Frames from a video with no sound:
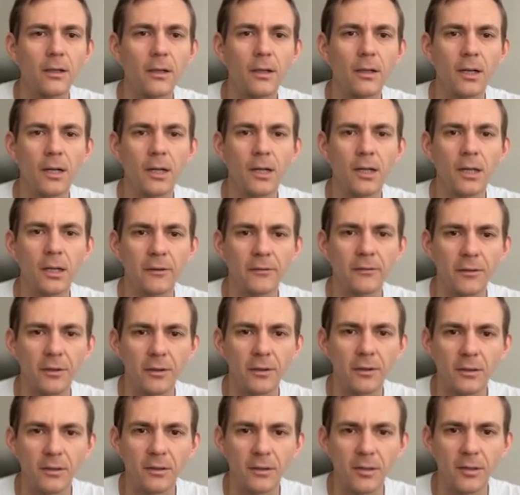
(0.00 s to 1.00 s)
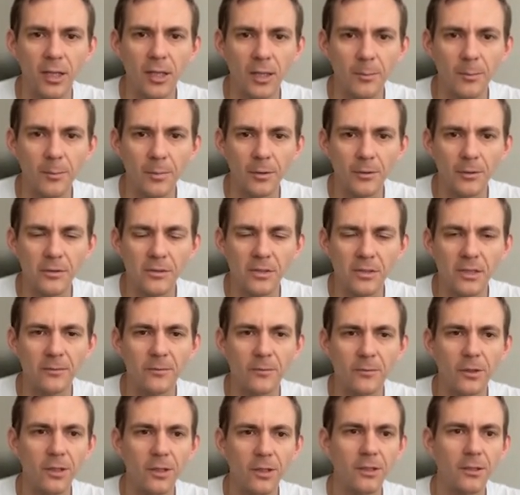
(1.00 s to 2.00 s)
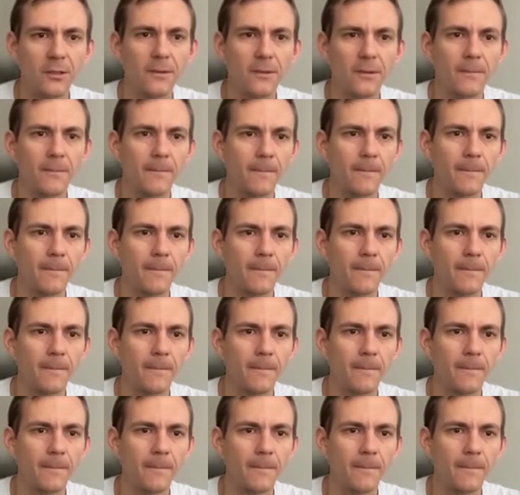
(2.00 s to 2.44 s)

I have a typo somewhere.